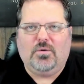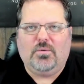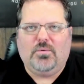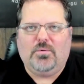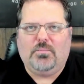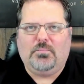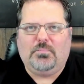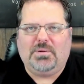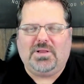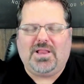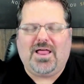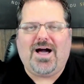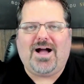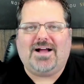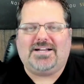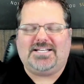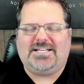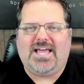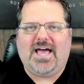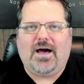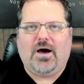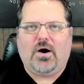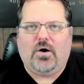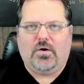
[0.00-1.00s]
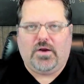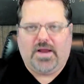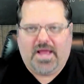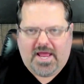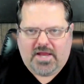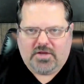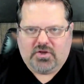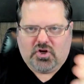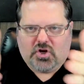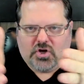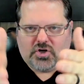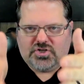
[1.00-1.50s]
blocked out
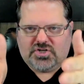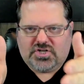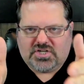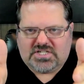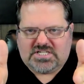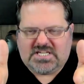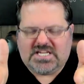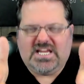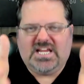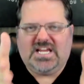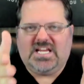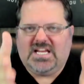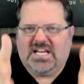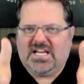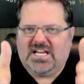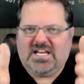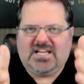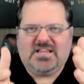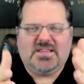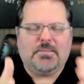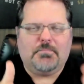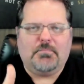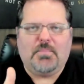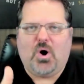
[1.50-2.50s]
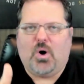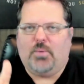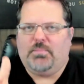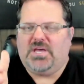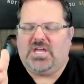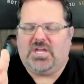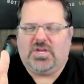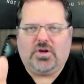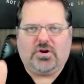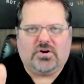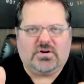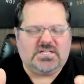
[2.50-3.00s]
and you're just in it in the
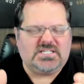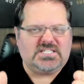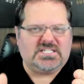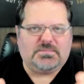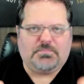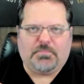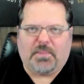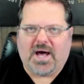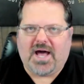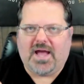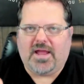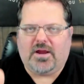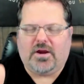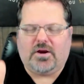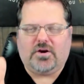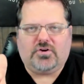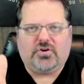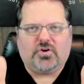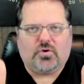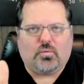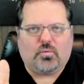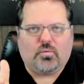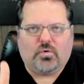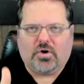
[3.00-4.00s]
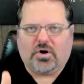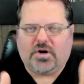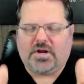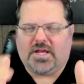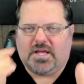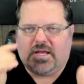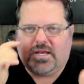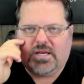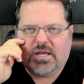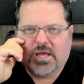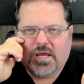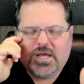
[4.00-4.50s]
moment. You're inspired. You're
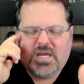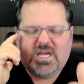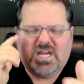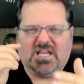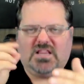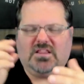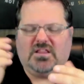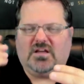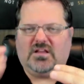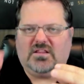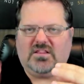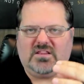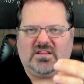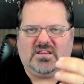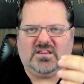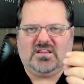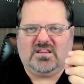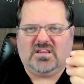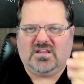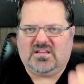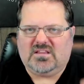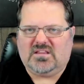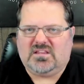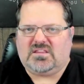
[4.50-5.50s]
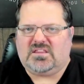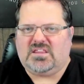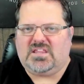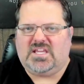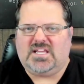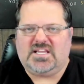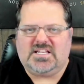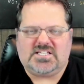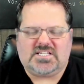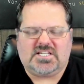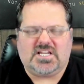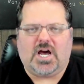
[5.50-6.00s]
working. The
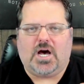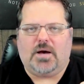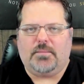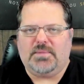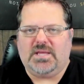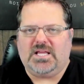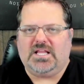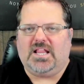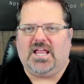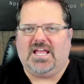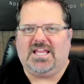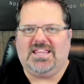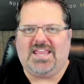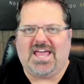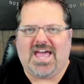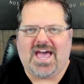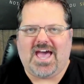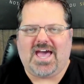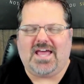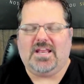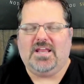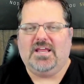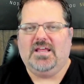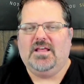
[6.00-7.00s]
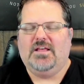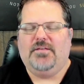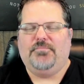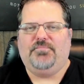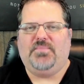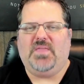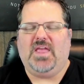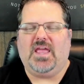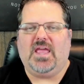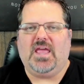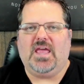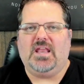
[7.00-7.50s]
thing is coming like that.
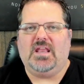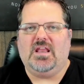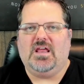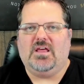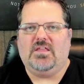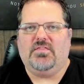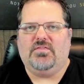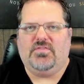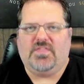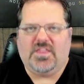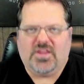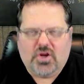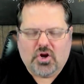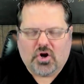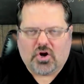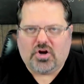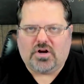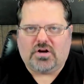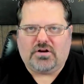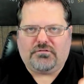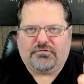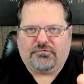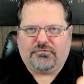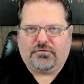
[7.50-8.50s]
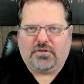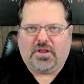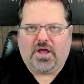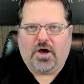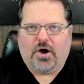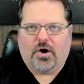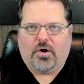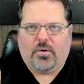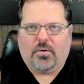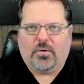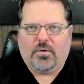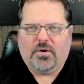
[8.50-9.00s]
And you're in a
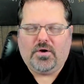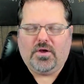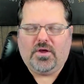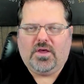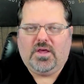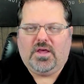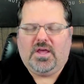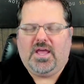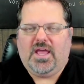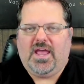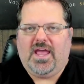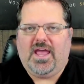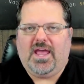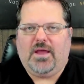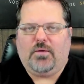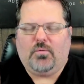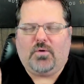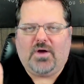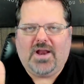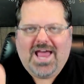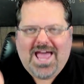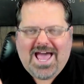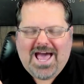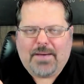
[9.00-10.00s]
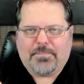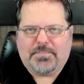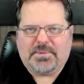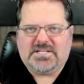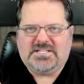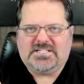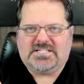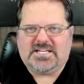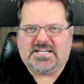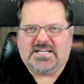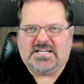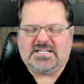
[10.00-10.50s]
flow. And what
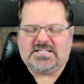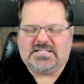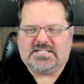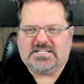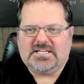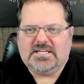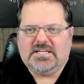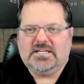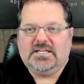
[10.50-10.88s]
happens is